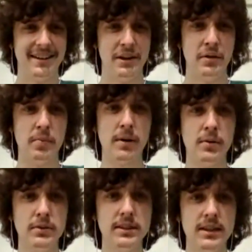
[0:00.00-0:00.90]
There probably
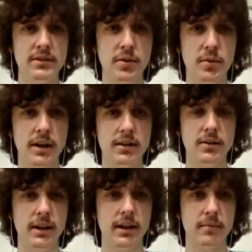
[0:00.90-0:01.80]
was an easier way to
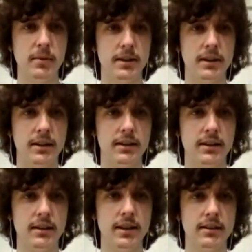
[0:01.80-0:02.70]
do that, but
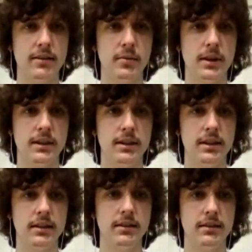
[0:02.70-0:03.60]
that's the way I did
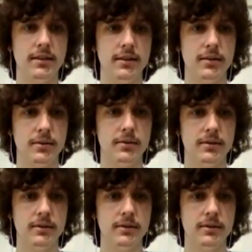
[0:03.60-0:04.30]
it. So